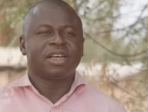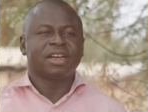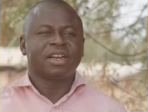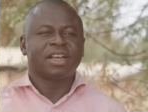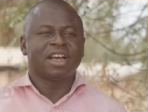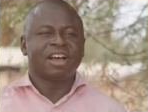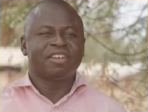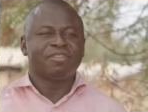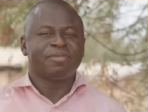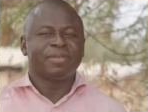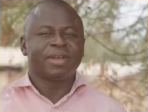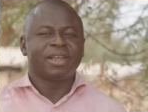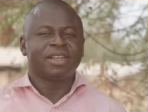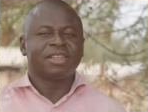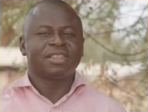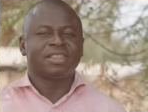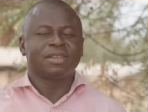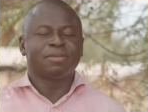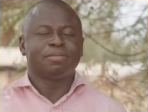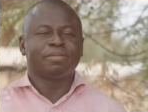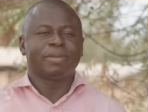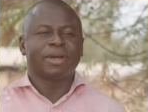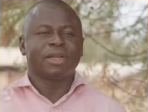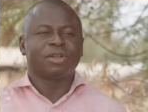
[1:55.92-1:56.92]
and government
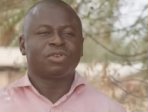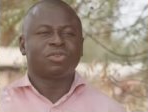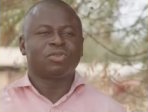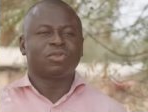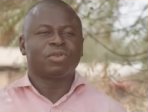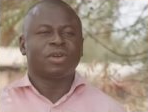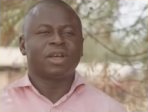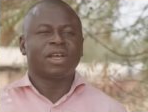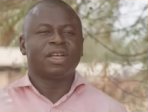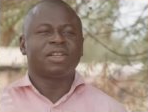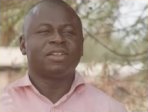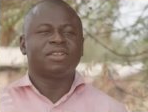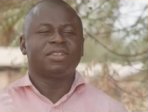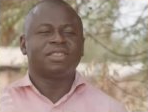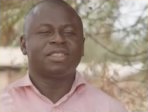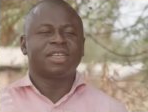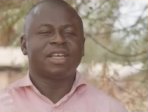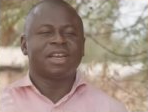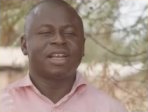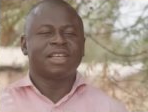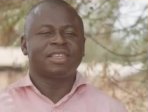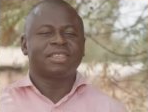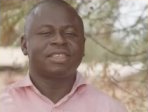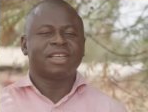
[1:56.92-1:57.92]
in particular to
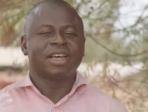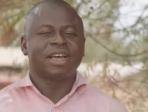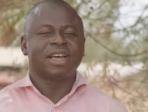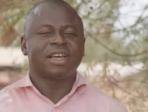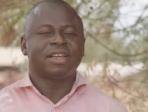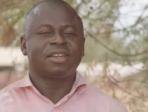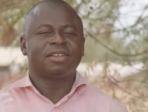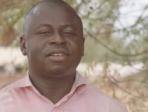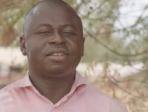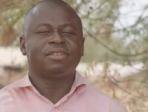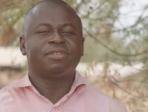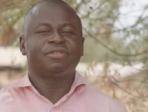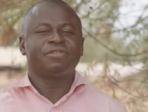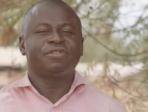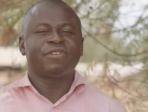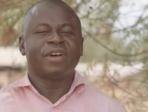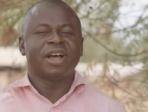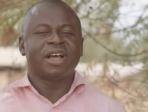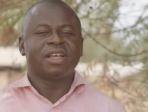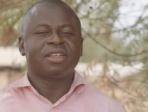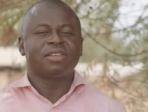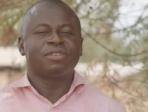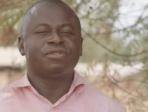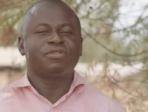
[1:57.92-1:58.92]
set aside
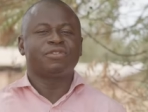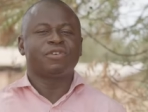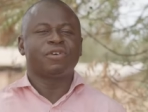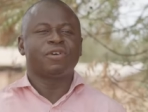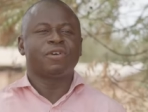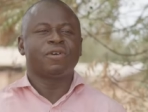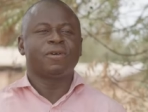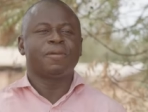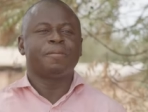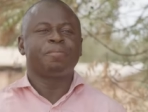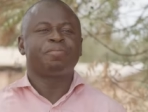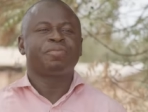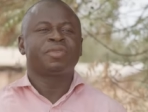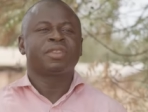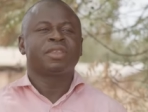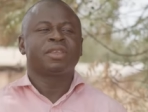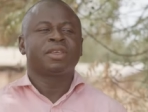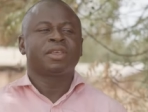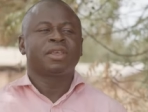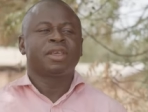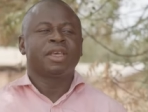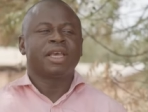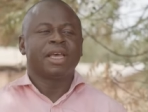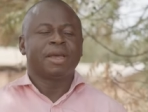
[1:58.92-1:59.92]
funds for
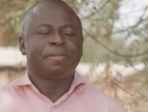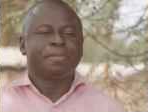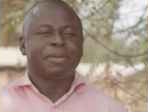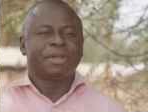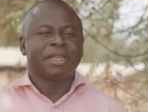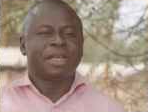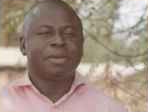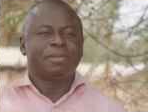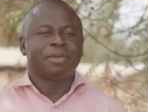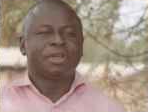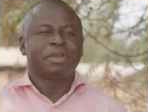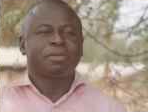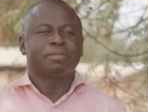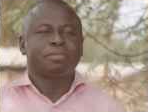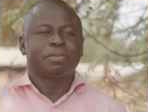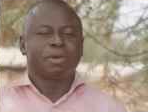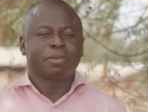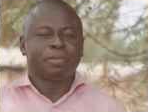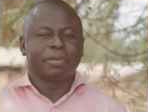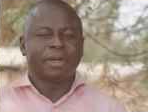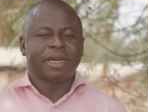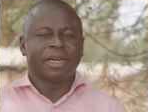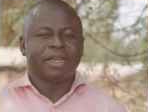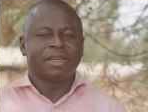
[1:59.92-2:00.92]
epidemic
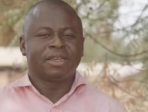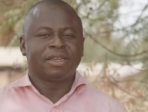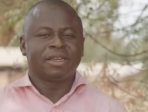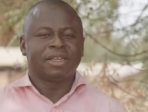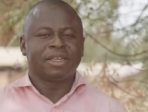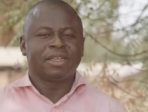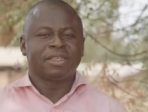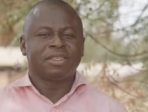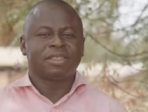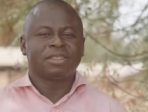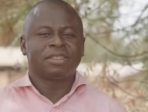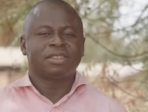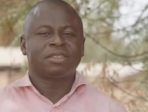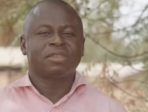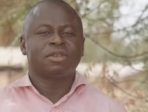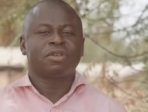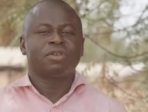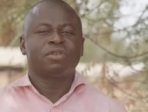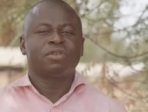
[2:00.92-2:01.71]
preparedness.